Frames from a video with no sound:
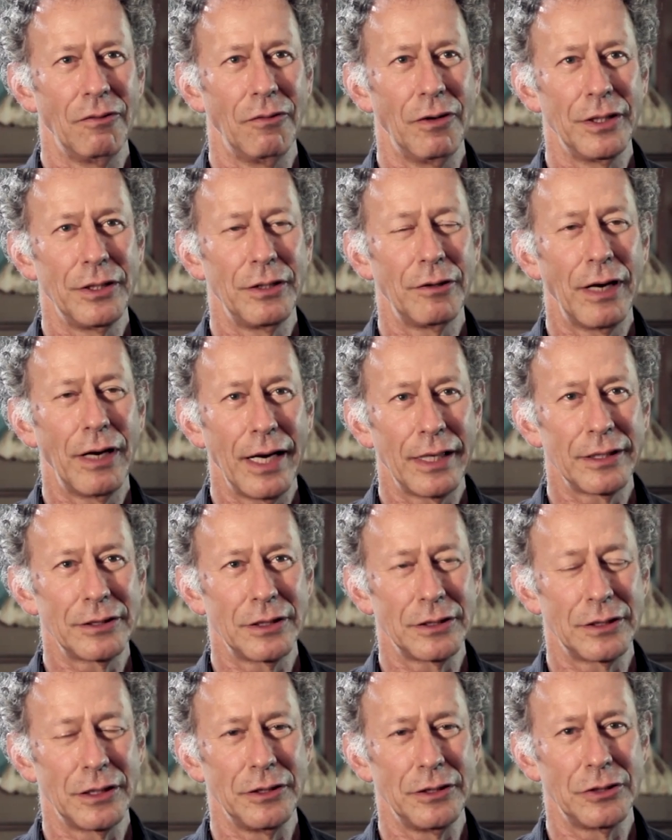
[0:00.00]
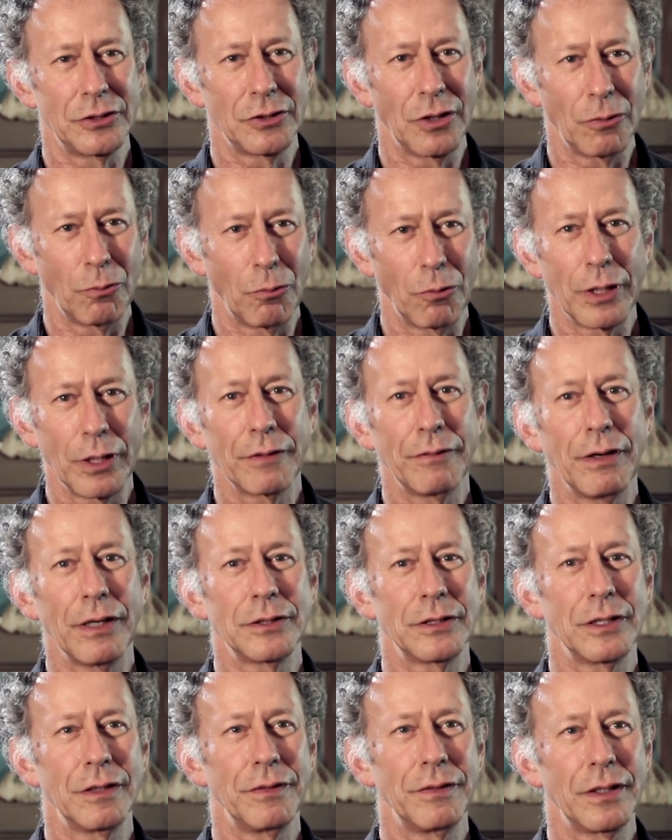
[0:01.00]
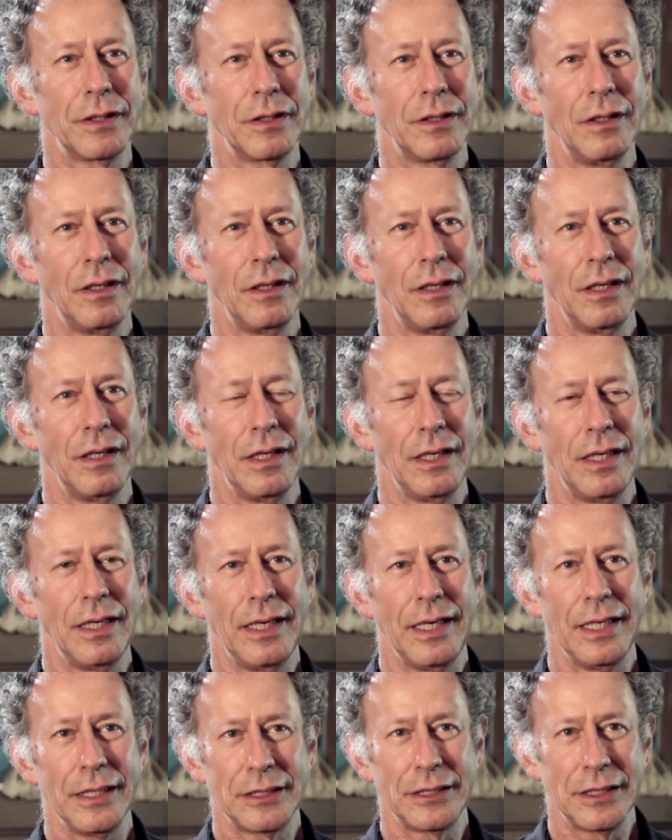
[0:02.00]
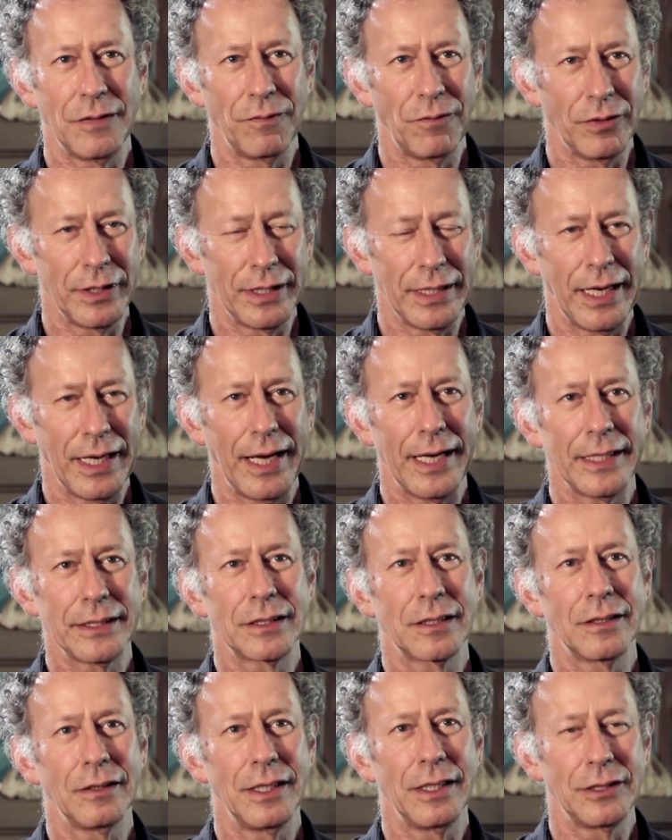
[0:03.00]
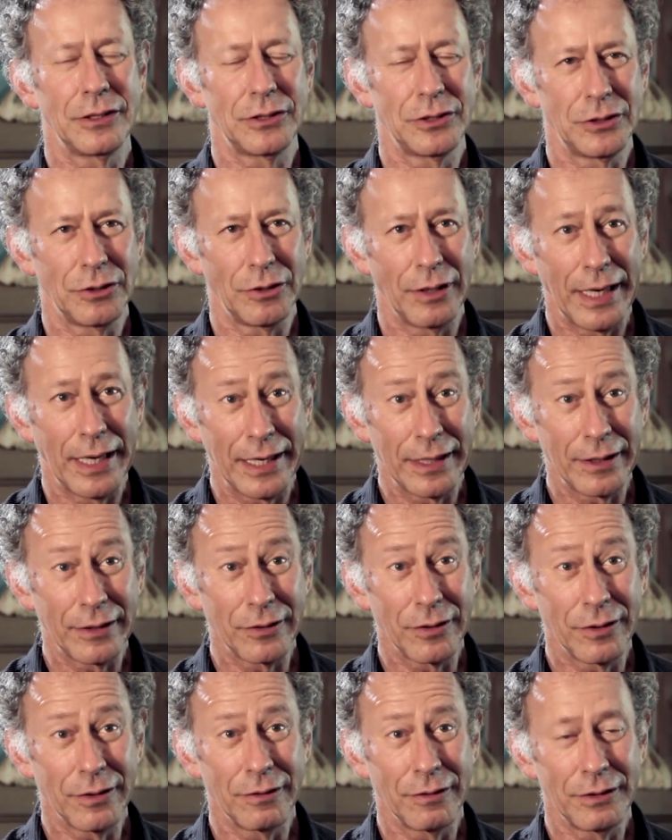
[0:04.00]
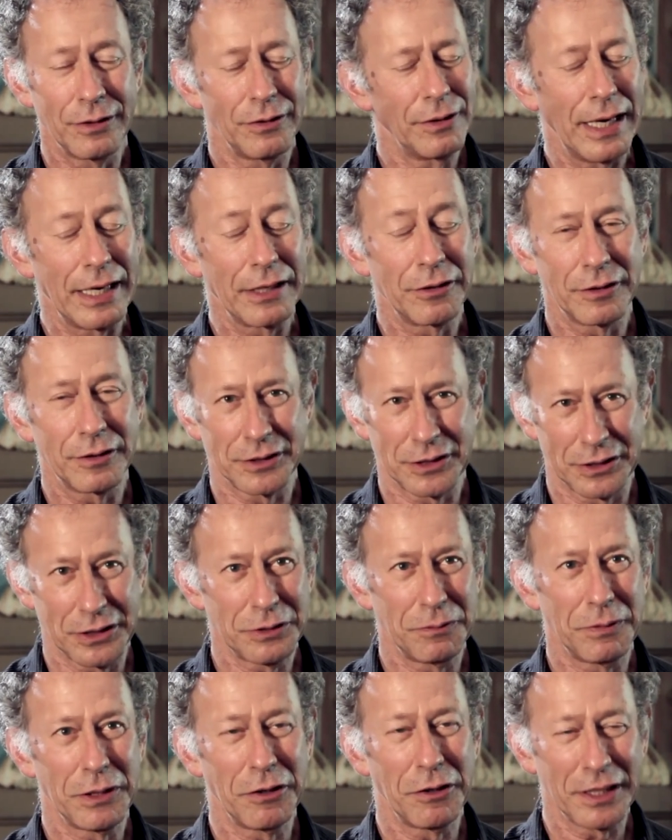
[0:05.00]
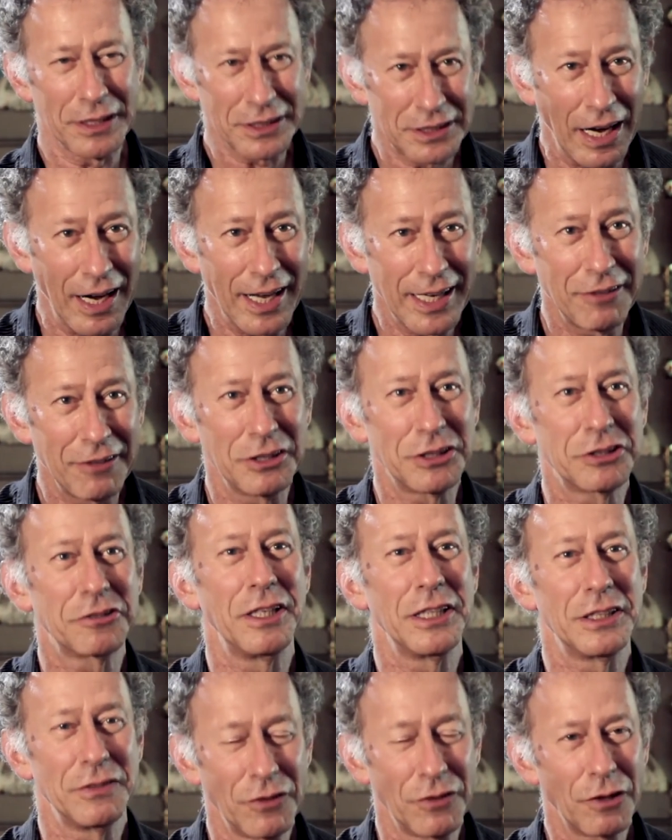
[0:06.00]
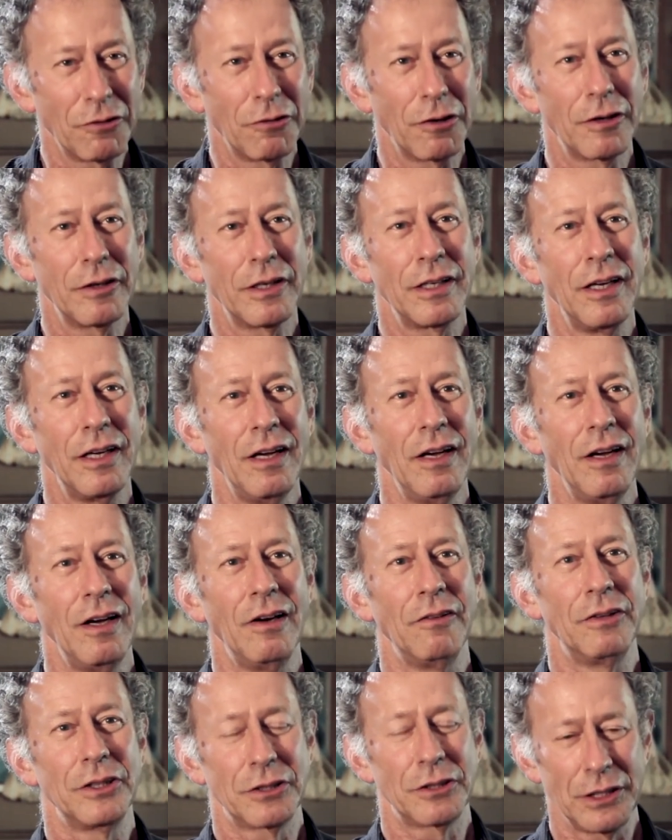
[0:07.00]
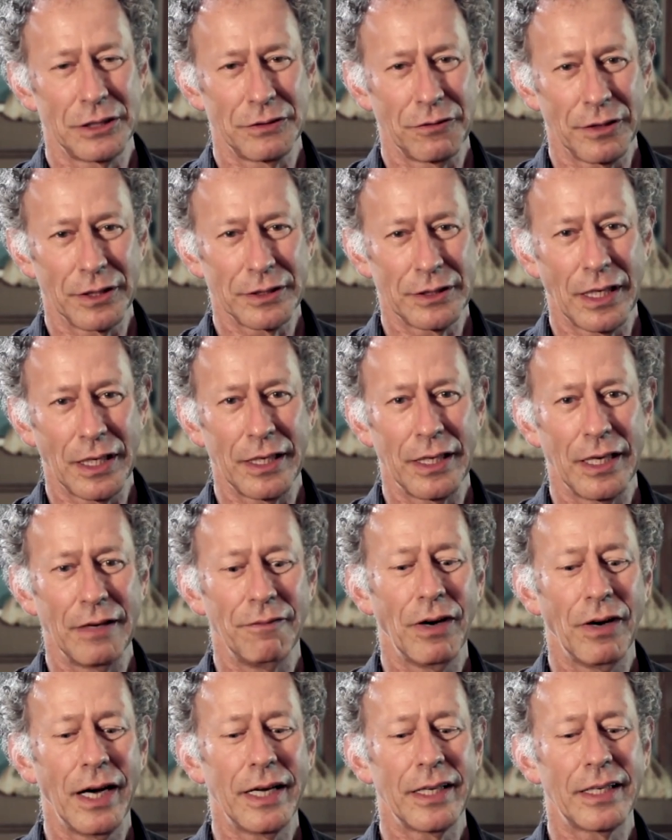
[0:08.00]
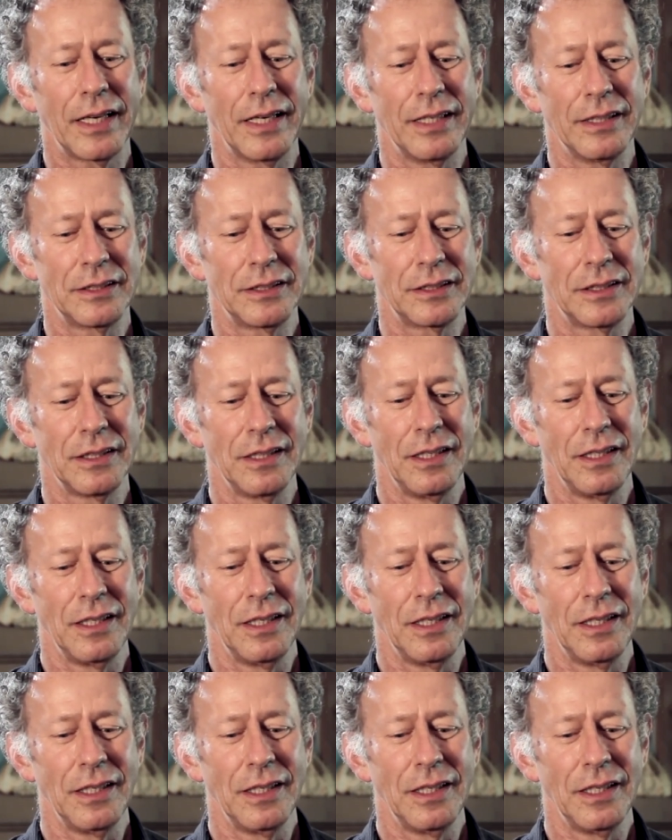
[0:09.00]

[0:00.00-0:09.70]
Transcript: when you're anxious and you start worrying about something, it simply escalates your anger, your anger, excuse me, your anxiety, which creates more worry, which creates more anxiety. In my case,